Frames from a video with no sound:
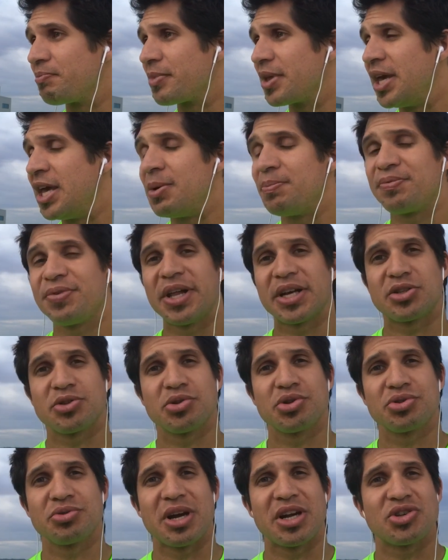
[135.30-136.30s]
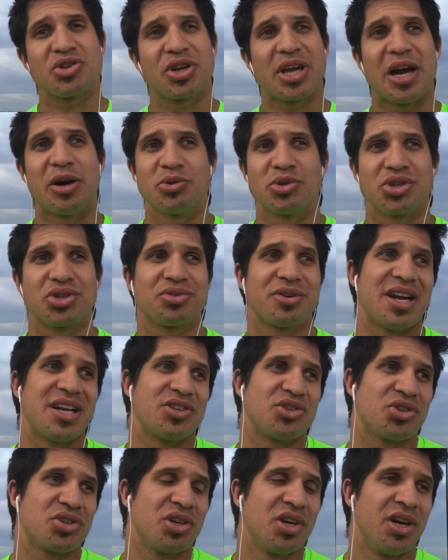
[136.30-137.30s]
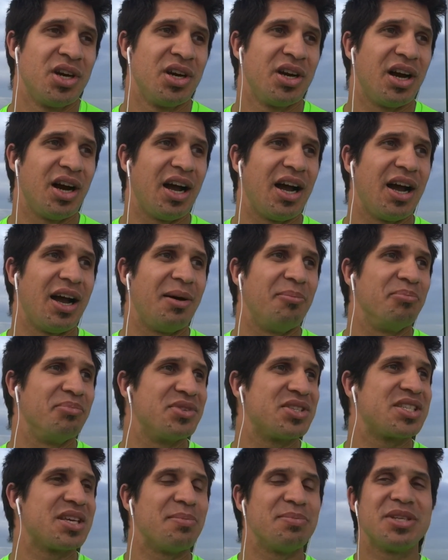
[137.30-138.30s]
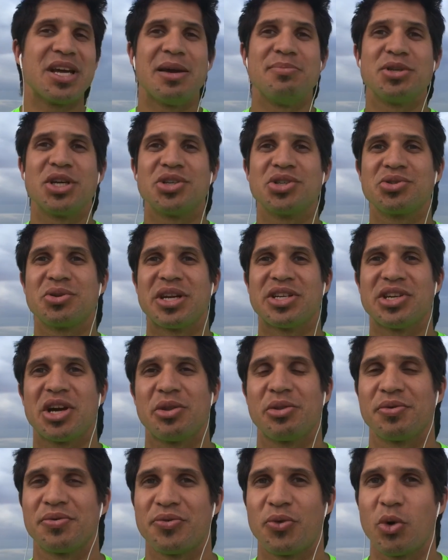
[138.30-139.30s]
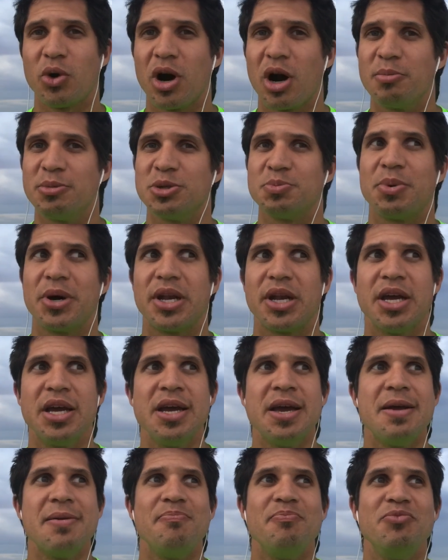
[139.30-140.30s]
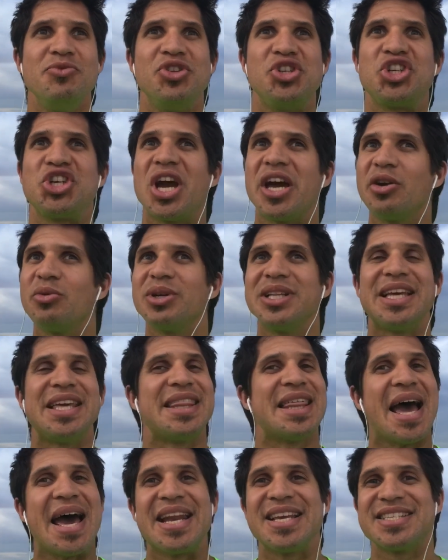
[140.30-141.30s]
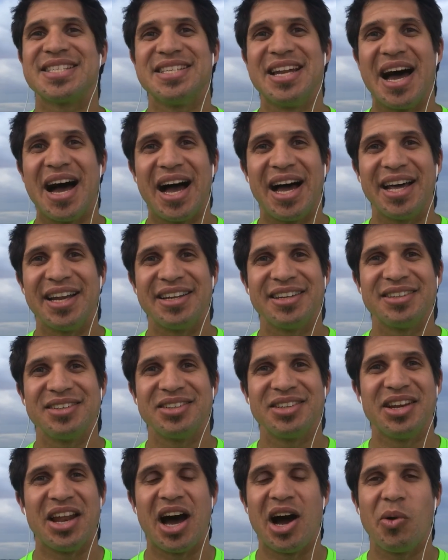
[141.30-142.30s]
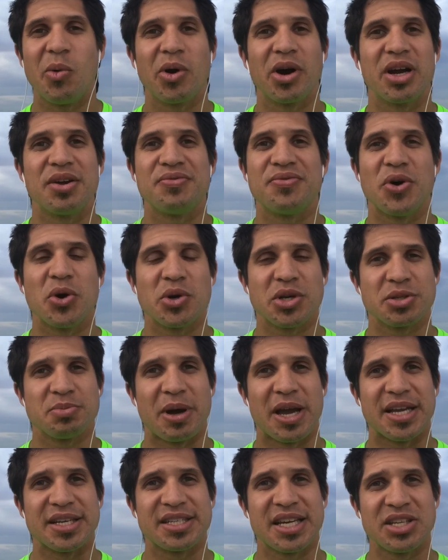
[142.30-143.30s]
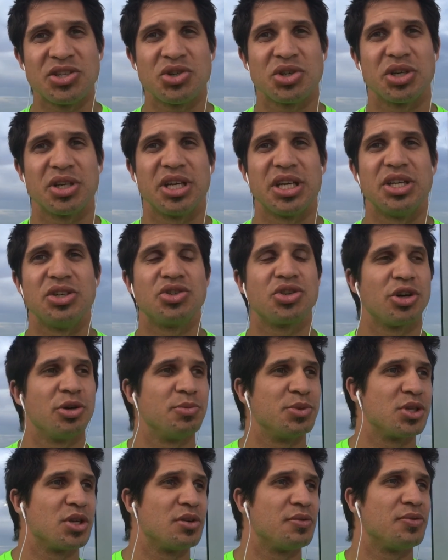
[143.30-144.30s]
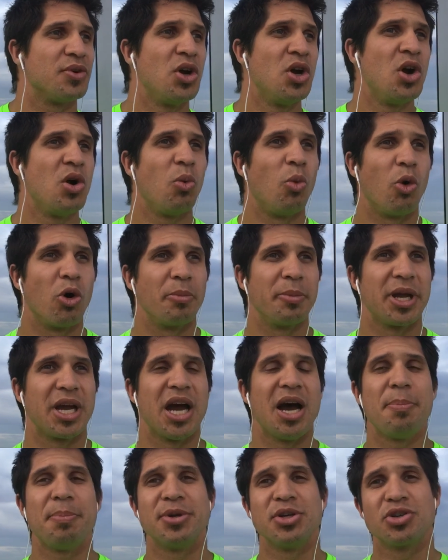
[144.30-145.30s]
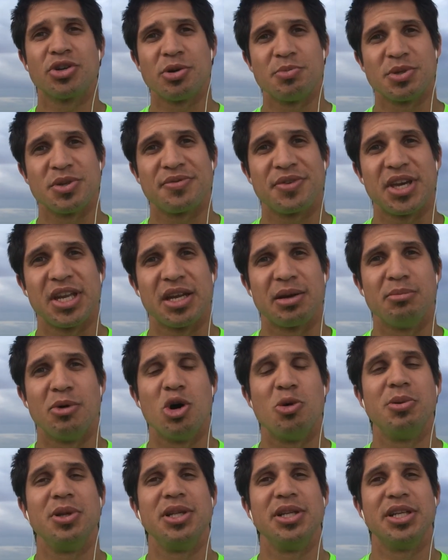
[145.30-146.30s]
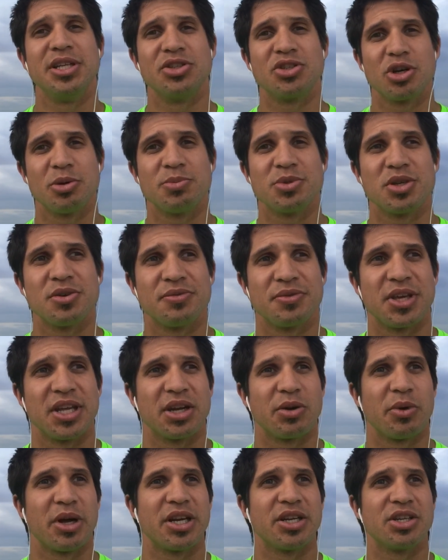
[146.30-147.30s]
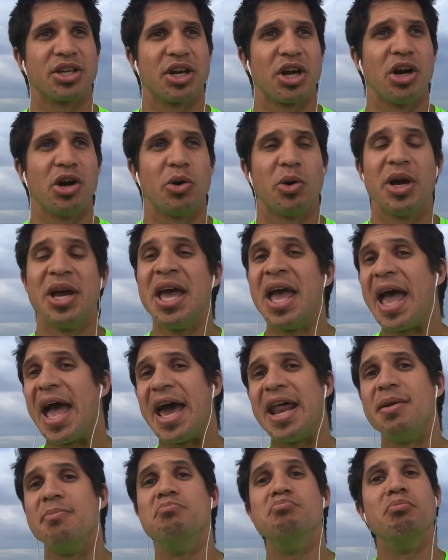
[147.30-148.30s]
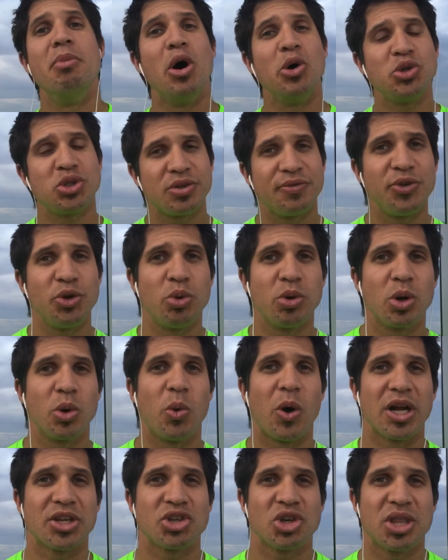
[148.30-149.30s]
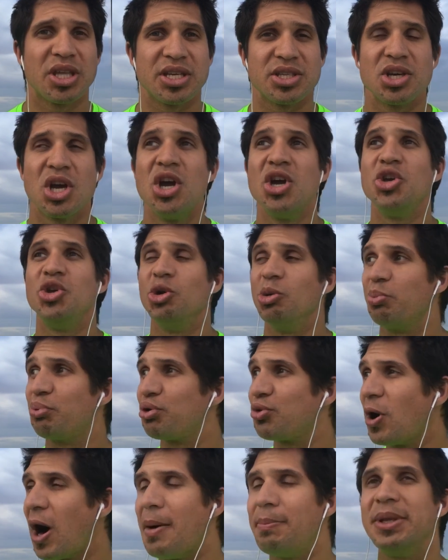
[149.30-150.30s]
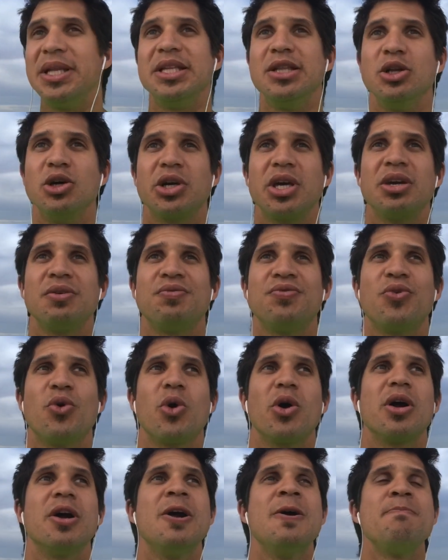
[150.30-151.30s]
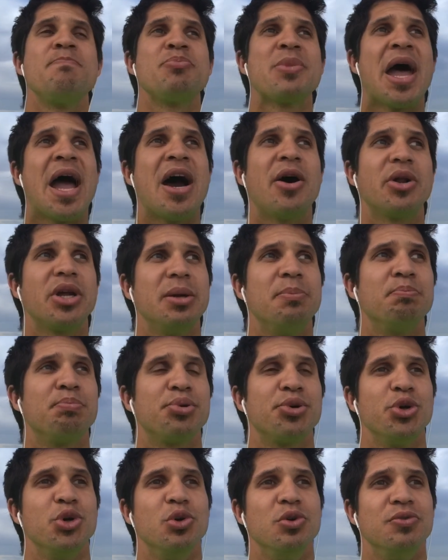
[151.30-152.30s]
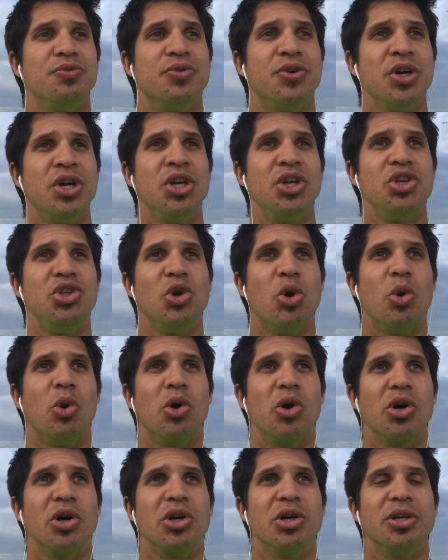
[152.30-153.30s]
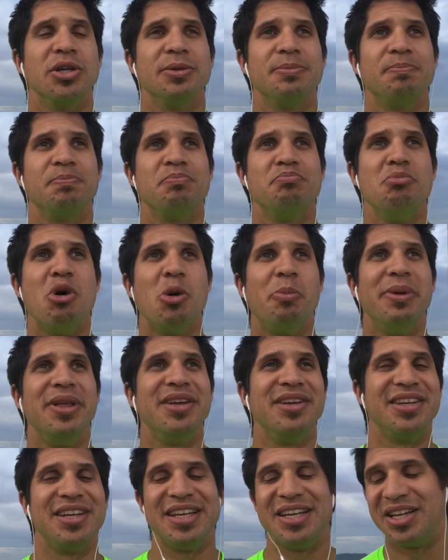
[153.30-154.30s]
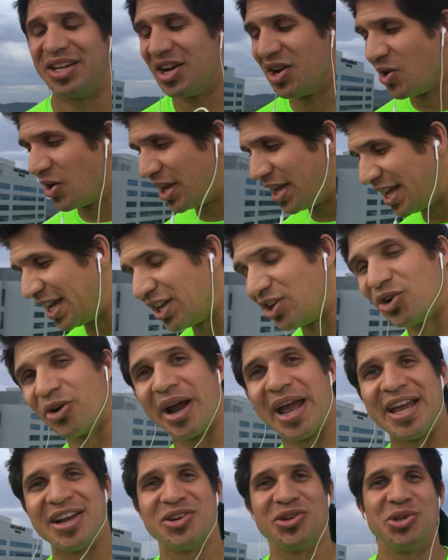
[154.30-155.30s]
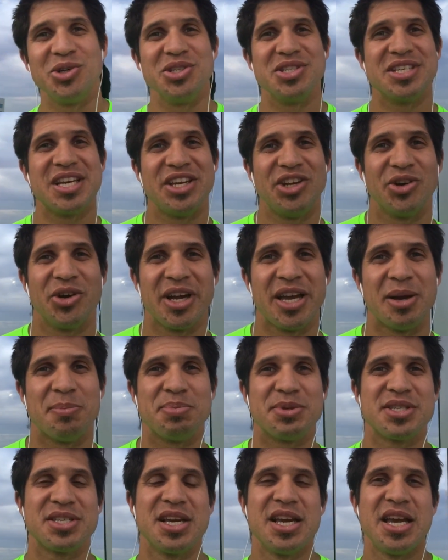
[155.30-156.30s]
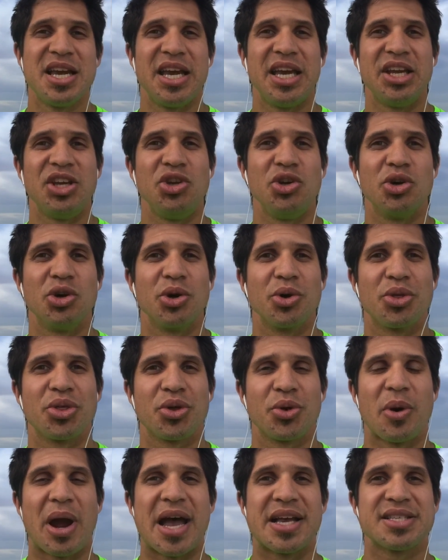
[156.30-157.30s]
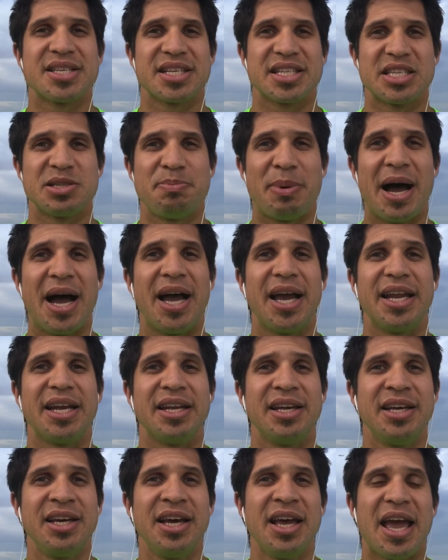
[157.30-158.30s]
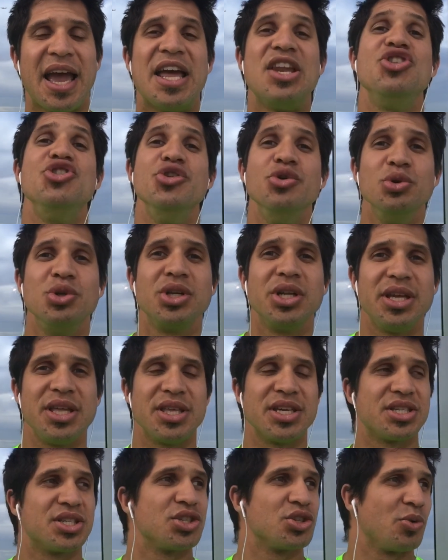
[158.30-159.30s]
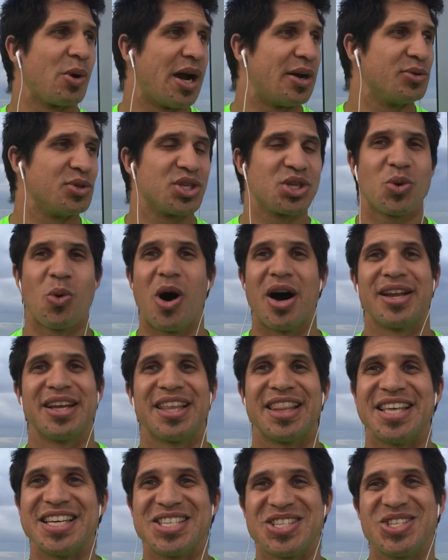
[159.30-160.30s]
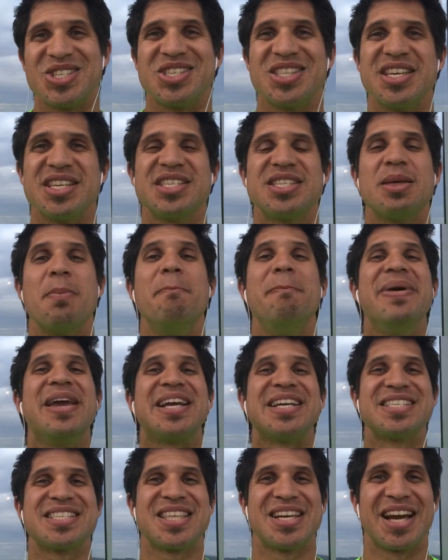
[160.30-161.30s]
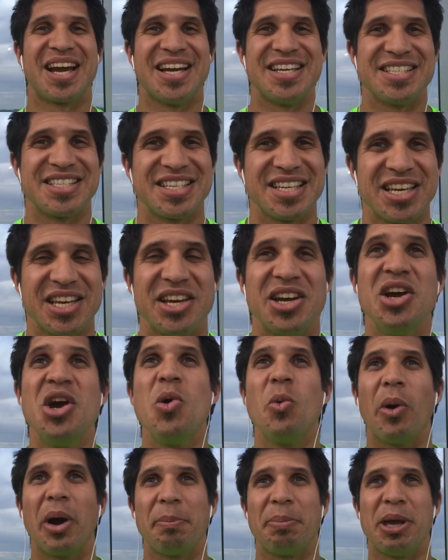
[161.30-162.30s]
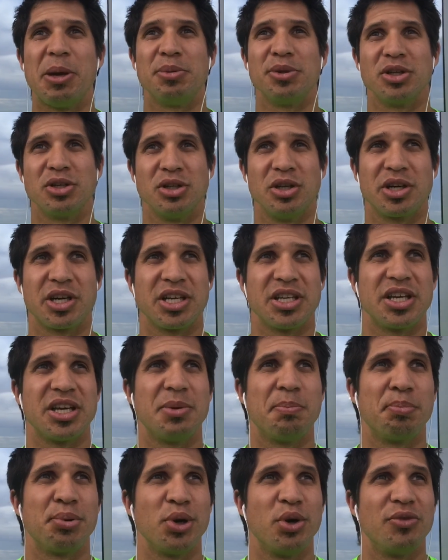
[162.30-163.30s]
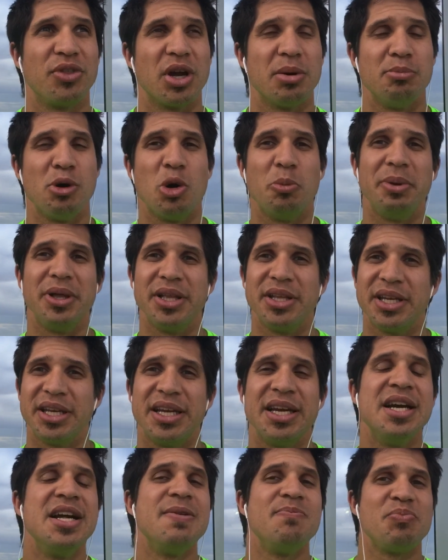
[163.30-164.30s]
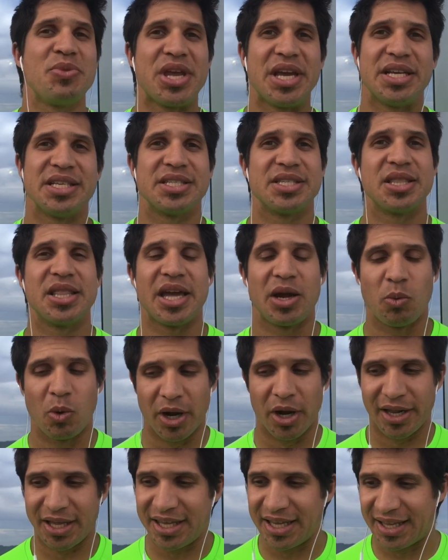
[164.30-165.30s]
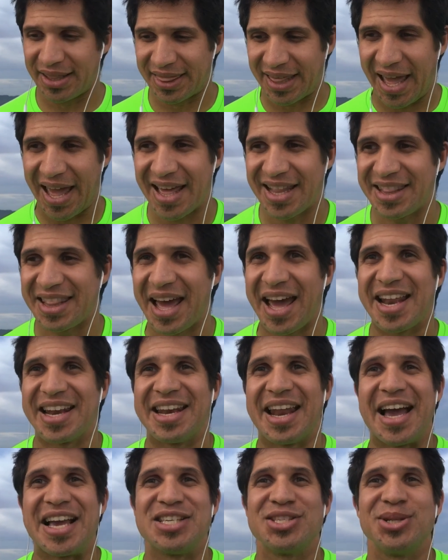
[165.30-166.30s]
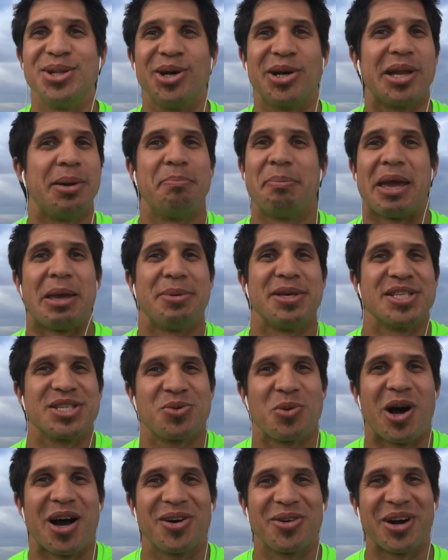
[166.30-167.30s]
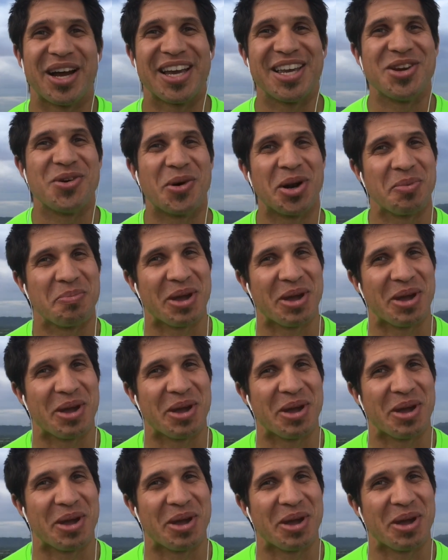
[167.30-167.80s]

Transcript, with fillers: hip flexor stretch, couch stretch, sometimes I'll stretch out the forearms, but generally that is not where I focus my attention in terms of warming up, in terms of getting mobile, in terms of getting ready to go. And most of you who are watching this, you're probably looking for how to improve your mobility in your ankles, in your hips, in your thoracic spine, and usually this is around squatting. This is the biggest thing I see where people are looking to improve their mobility is they want to get that nice looking baby squat, right? You want to